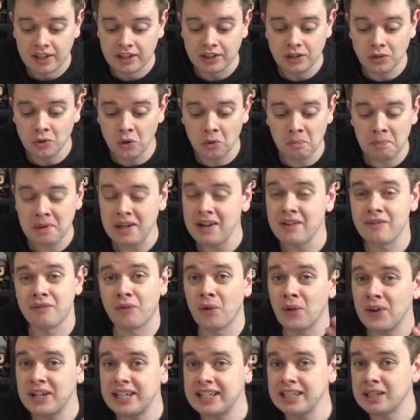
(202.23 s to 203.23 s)
you will be
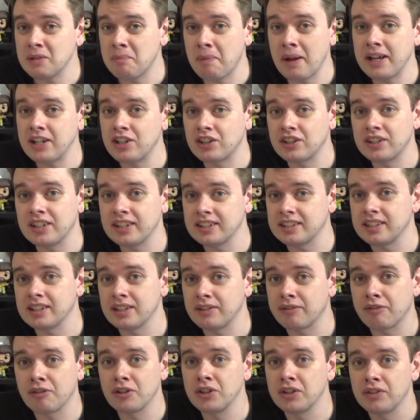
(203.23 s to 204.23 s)
avoiding the patient that's at
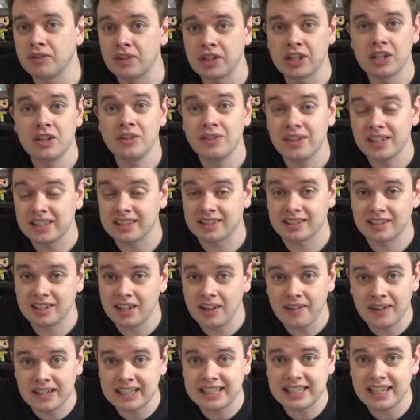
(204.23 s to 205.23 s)
the front of the queue, that's,
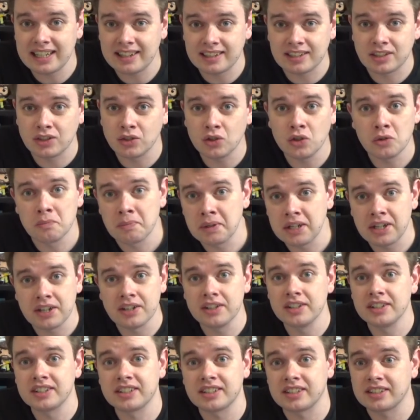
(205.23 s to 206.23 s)
you know, at death's door,
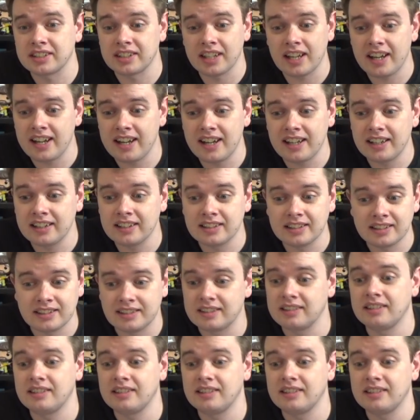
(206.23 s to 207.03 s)
because uh,